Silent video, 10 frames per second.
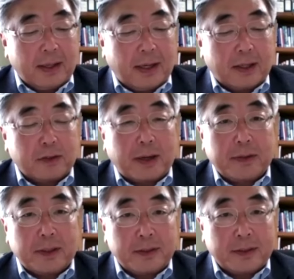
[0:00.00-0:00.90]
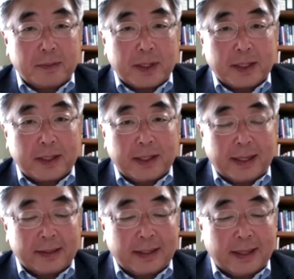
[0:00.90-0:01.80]
Good afternoon, American
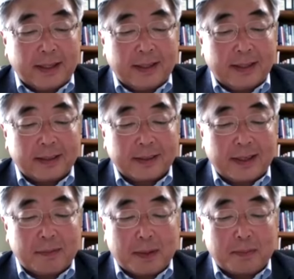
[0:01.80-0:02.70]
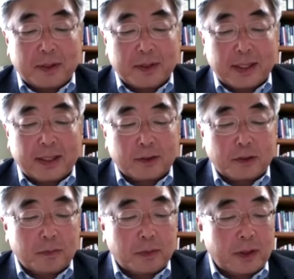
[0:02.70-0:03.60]
and Canadian members, and
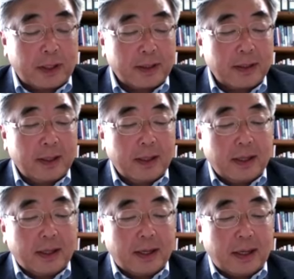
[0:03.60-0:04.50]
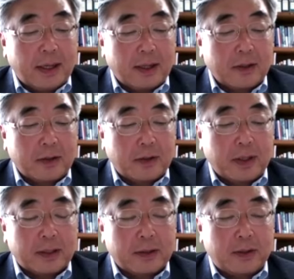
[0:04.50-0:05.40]
good morning,
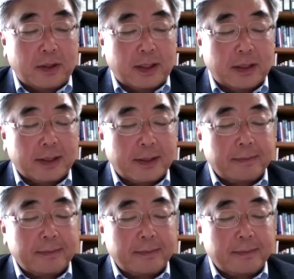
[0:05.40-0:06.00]
Korean colleagues.